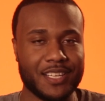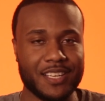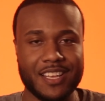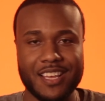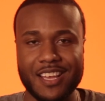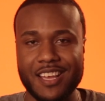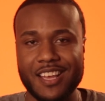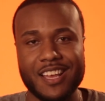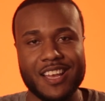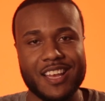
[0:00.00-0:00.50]
then
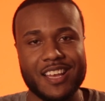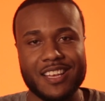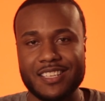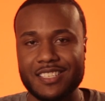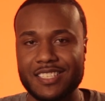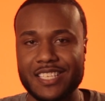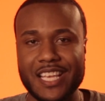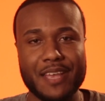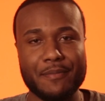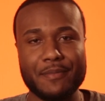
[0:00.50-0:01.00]

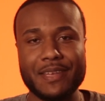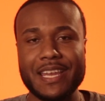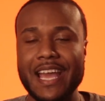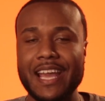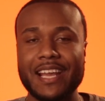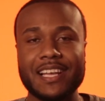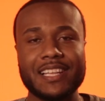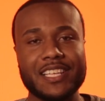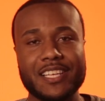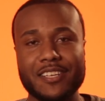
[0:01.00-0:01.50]
just gave me
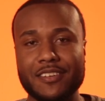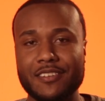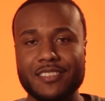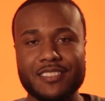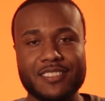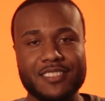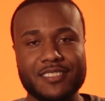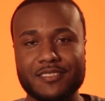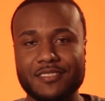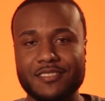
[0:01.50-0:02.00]
that
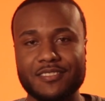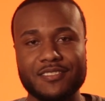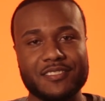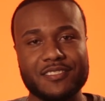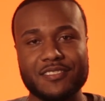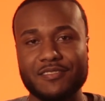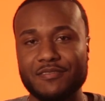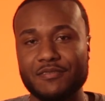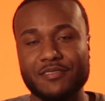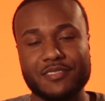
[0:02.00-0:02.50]
clearance and
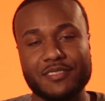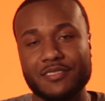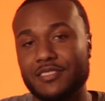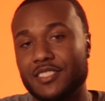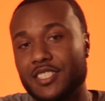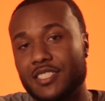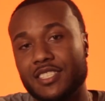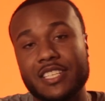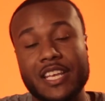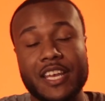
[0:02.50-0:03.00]

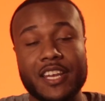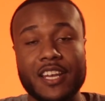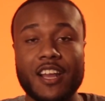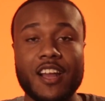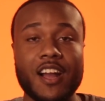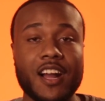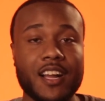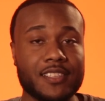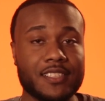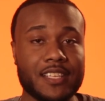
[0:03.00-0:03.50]
just stayed in
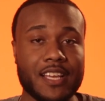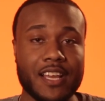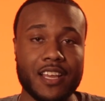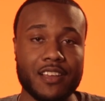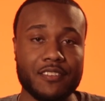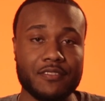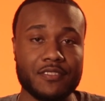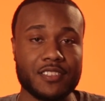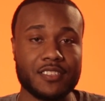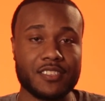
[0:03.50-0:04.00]
contact
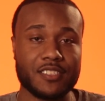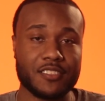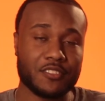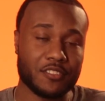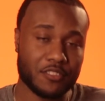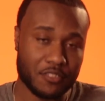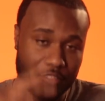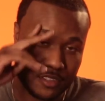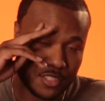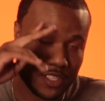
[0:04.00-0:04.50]
ever since.
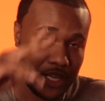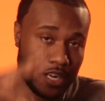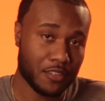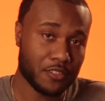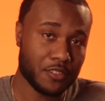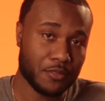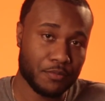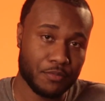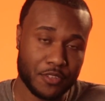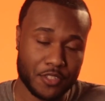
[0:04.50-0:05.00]
So shout
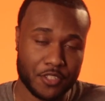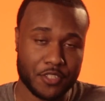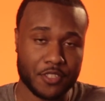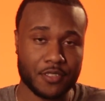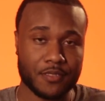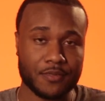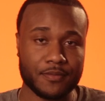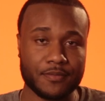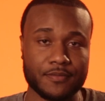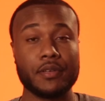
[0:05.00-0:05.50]
out to
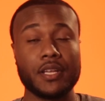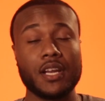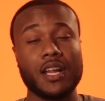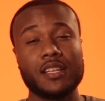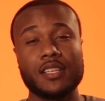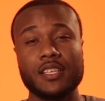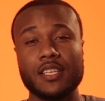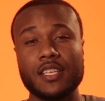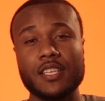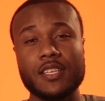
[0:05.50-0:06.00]
Pusha. Been
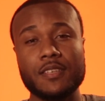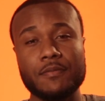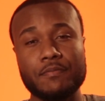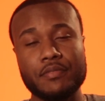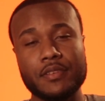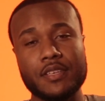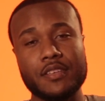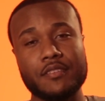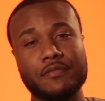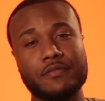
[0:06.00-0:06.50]
on the
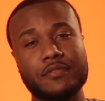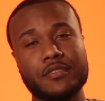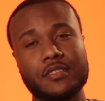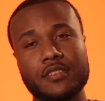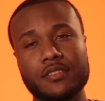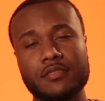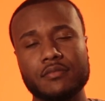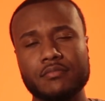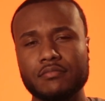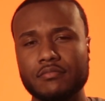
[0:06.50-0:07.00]
EP
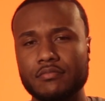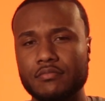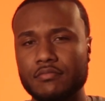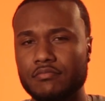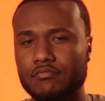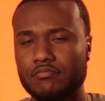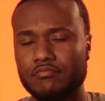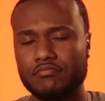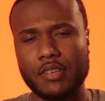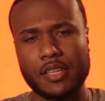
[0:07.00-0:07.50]
for
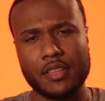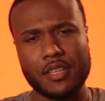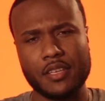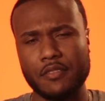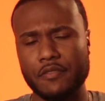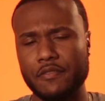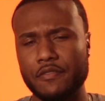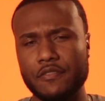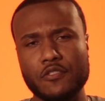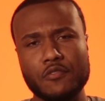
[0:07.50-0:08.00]
I think
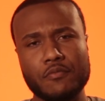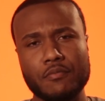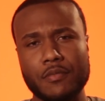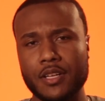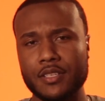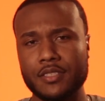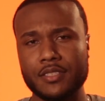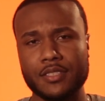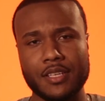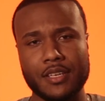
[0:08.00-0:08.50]
a few
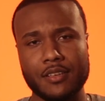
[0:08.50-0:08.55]
months